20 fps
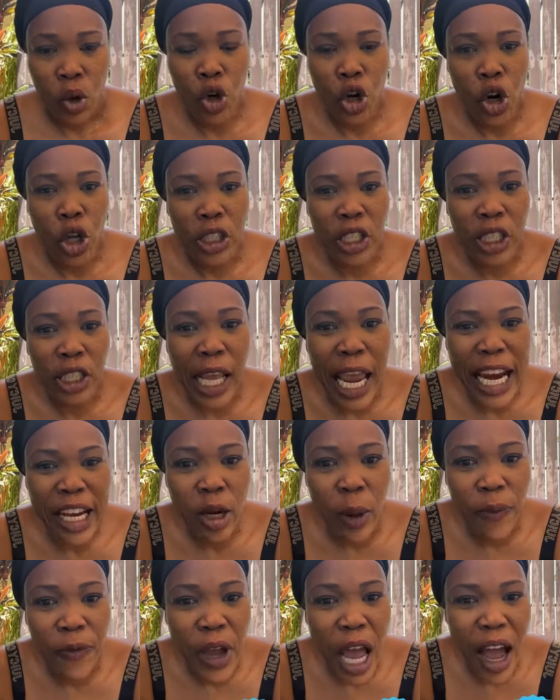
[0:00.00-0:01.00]
We know just
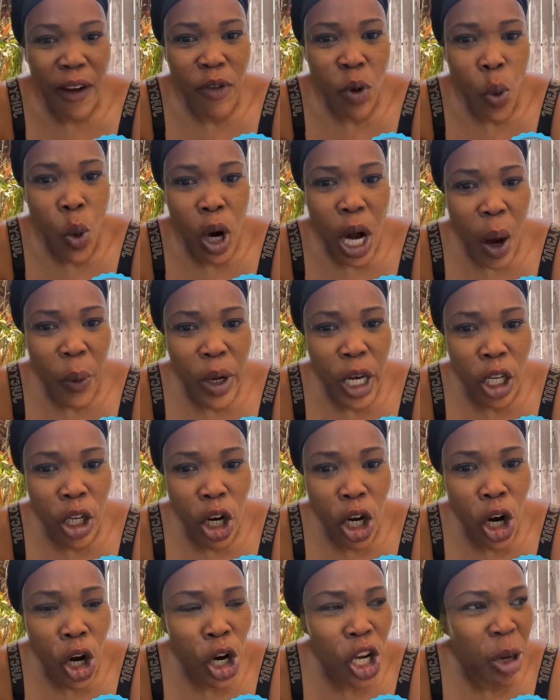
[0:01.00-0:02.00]
sign up for have the whole of a
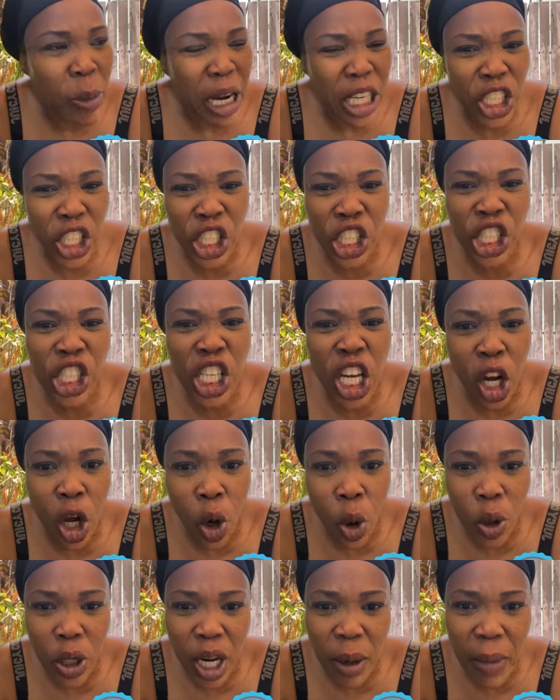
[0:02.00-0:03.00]
little girl them and
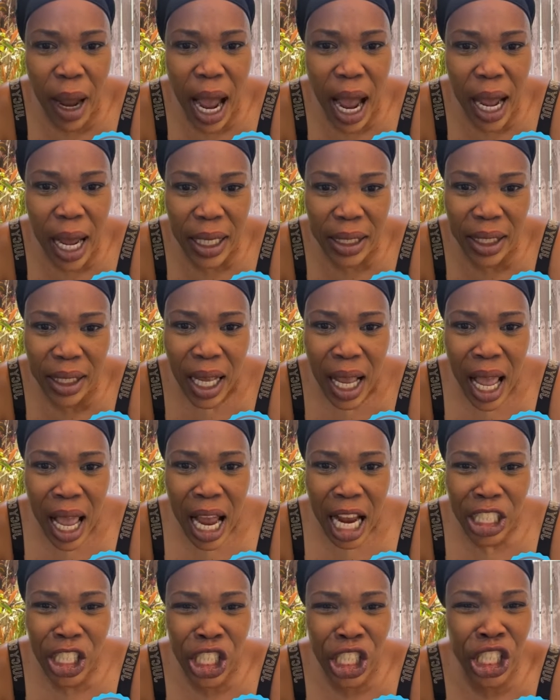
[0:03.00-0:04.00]
shake out them ass,
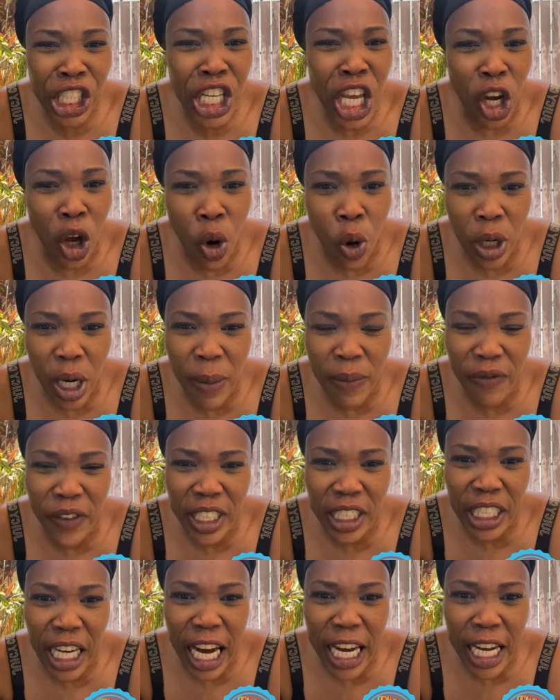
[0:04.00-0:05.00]
and shake out
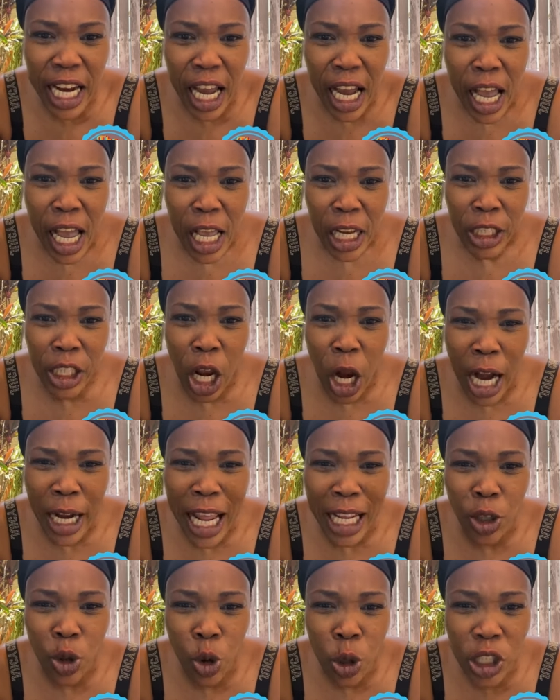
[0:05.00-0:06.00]
them vagina. She,
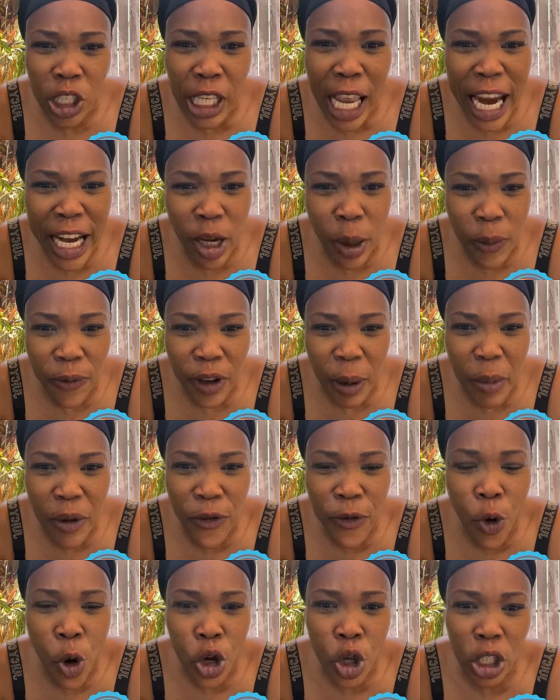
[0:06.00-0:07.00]
that you no sign up for
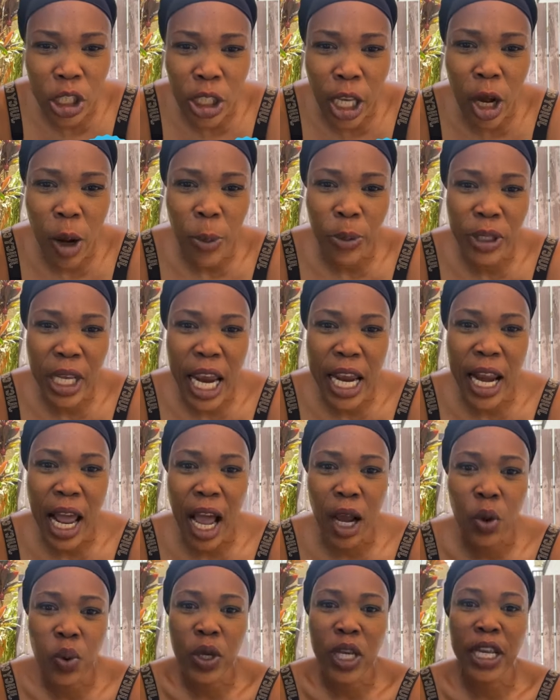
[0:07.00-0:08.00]
before you stand
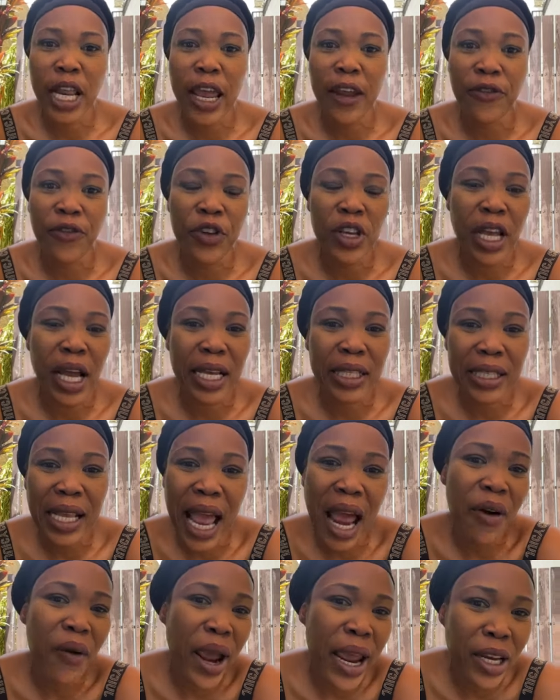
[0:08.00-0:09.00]
upside our Queen Ifrica
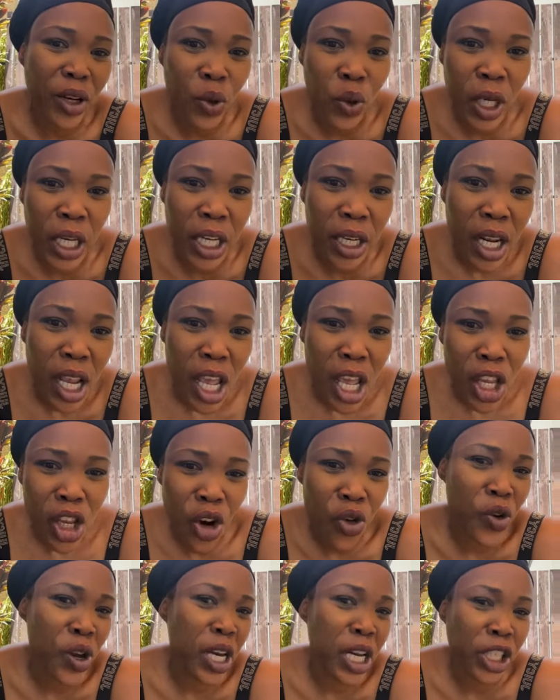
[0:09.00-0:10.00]
and say, alright Queen,
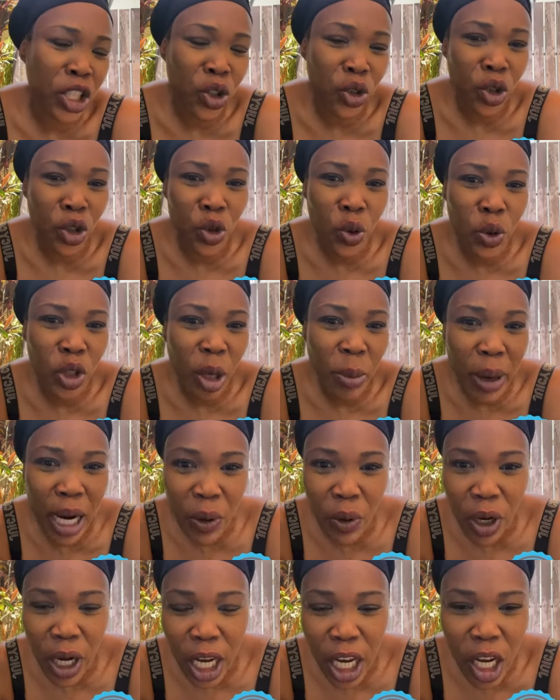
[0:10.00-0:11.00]
you really shouldn't use no
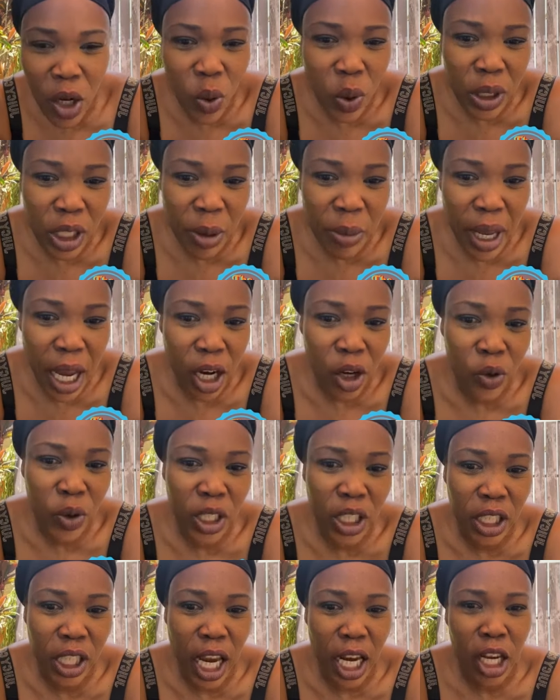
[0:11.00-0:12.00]
bad word because you know say me a
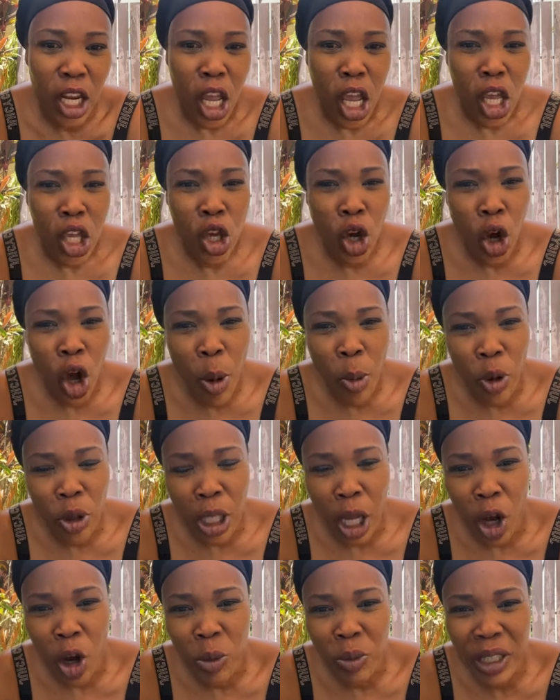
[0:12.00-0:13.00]
Christian. You
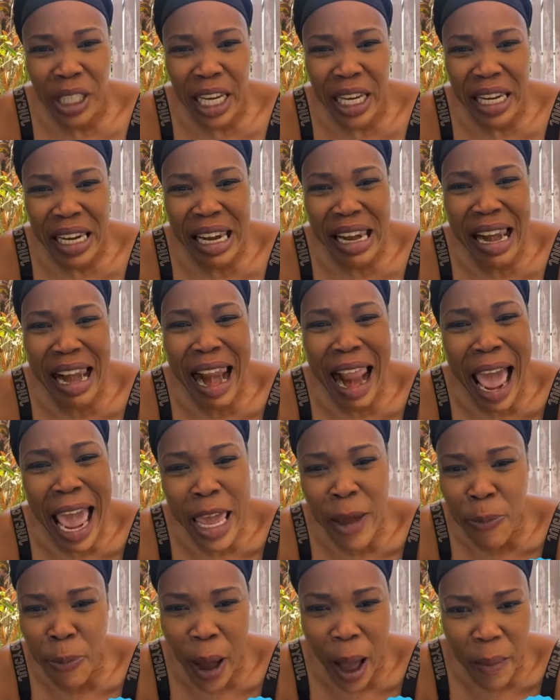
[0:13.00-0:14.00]
come out and come tell
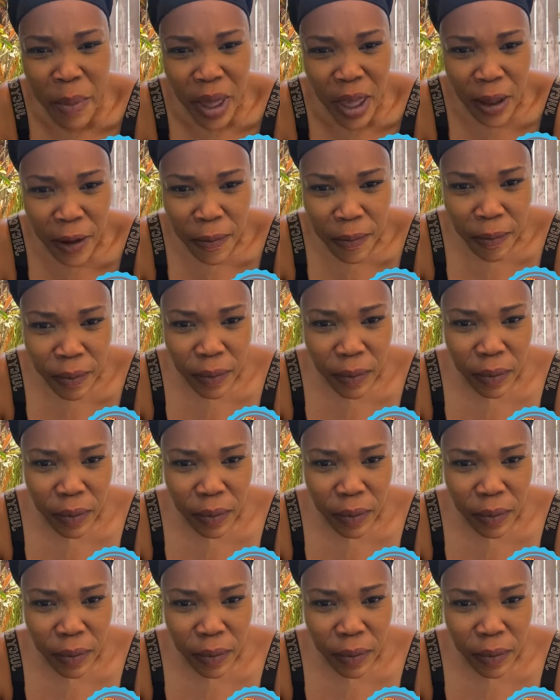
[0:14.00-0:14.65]
lie pa me.